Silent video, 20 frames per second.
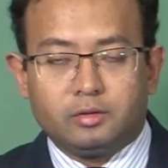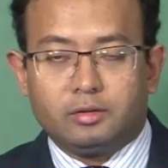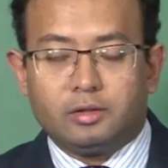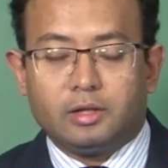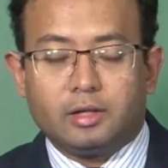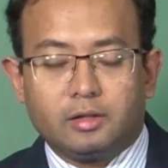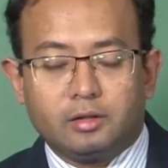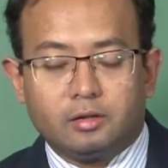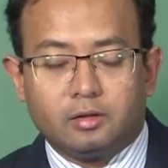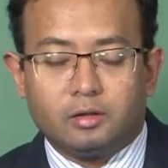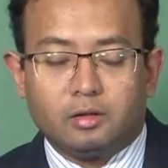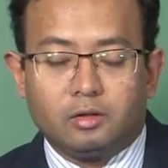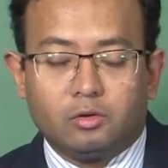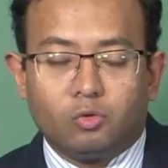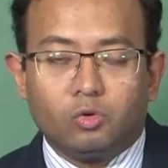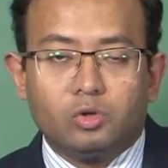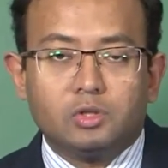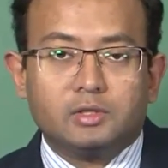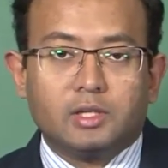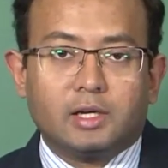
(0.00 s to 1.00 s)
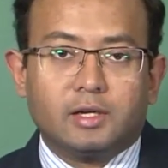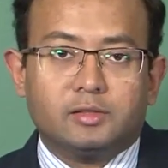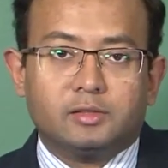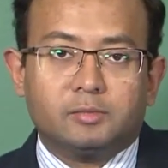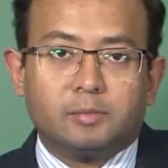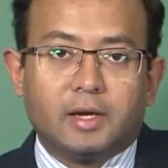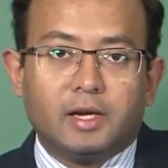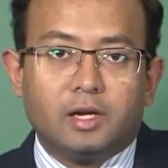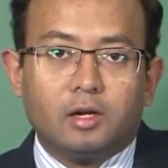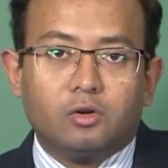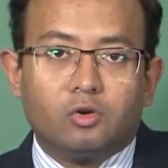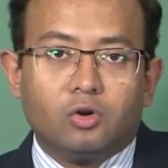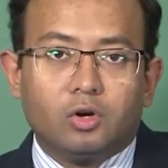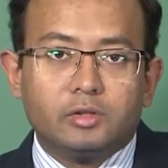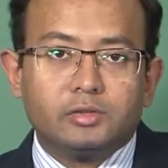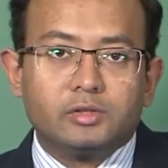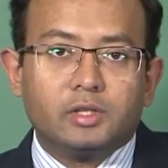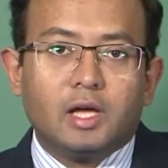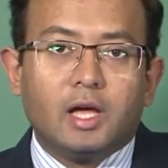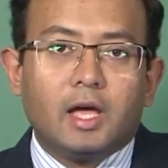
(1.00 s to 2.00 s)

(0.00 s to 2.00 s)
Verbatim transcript: that uh, holds our spinal cords